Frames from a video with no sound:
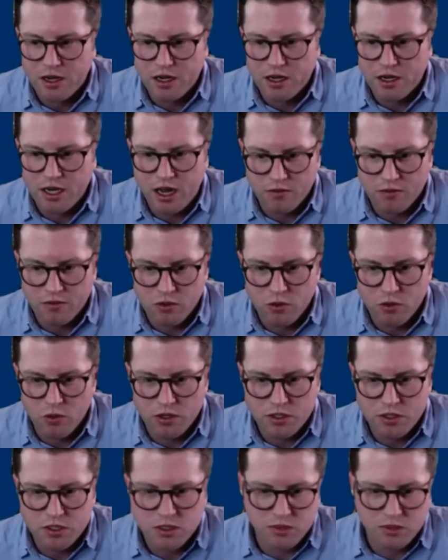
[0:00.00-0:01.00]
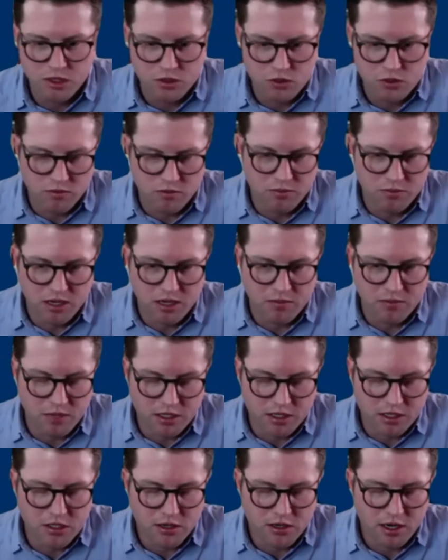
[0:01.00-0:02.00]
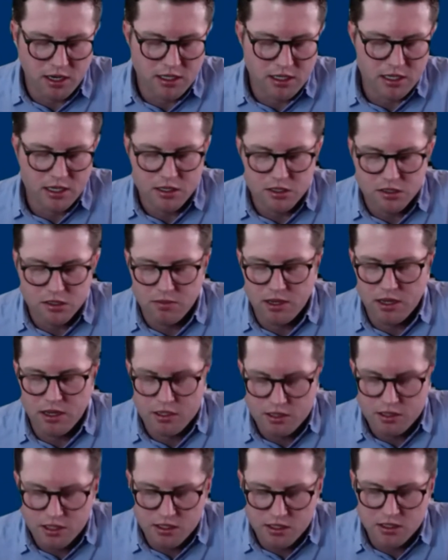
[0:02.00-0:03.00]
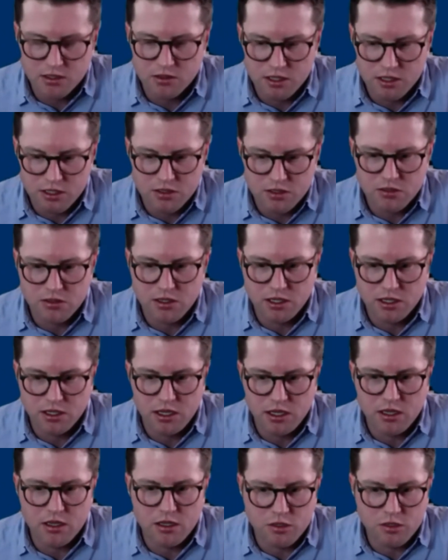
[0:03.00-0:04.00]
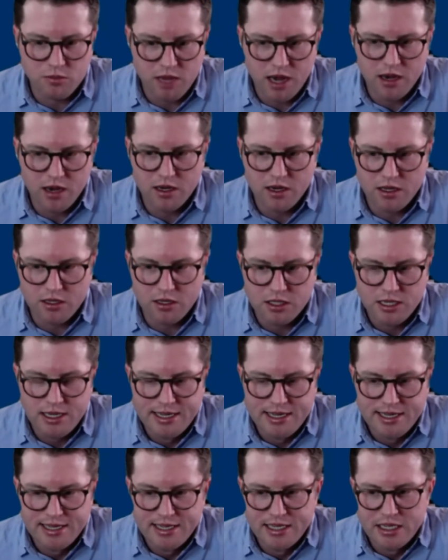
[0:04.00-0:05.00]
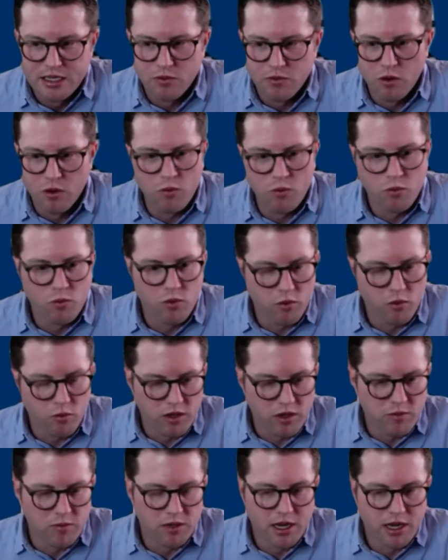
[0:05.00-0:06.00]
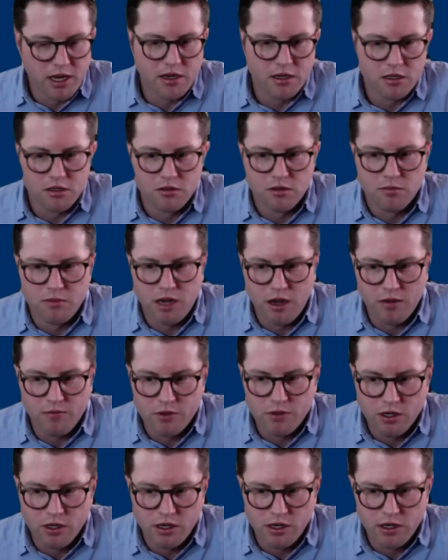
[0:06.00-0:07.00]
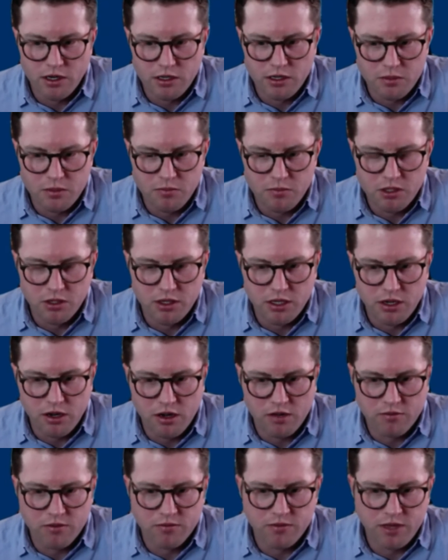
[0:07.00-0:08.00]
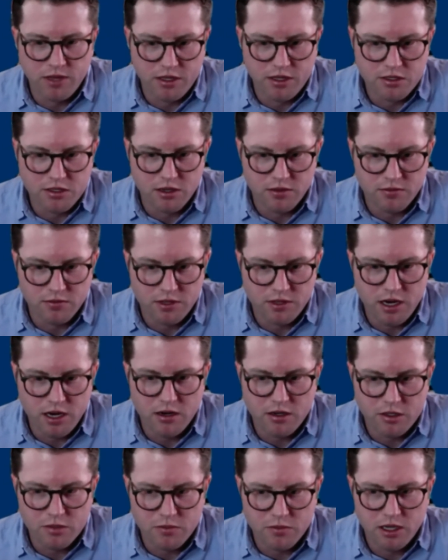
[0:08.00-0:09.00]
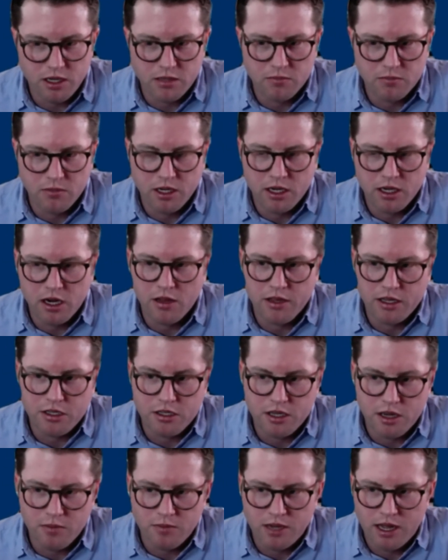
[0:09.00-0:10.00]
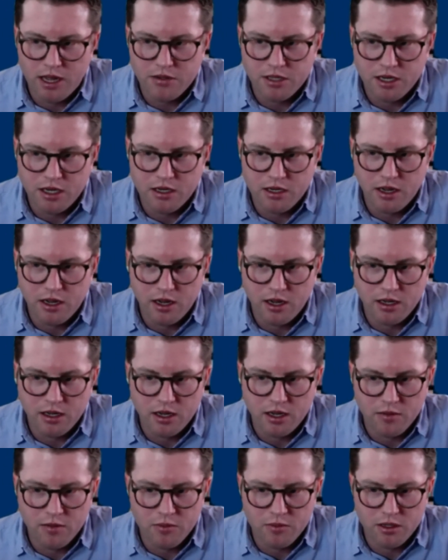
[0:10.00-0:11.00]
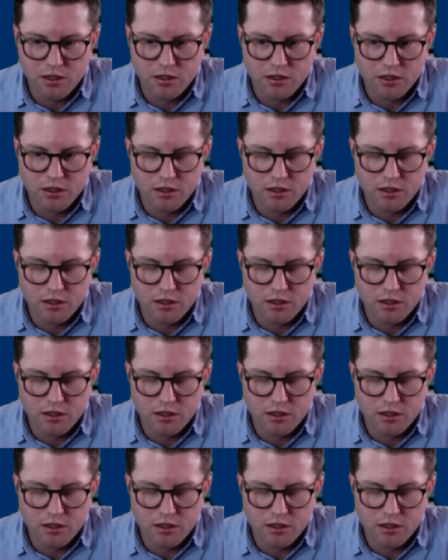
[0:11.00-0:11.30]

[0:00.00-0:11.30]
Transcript: kind of course, and sort of big picture ideas about digital history and the humanities. What we've begun to do at Mount Vernon, and building off of that stuff there, is my colleague Jeanette Patrick and I have been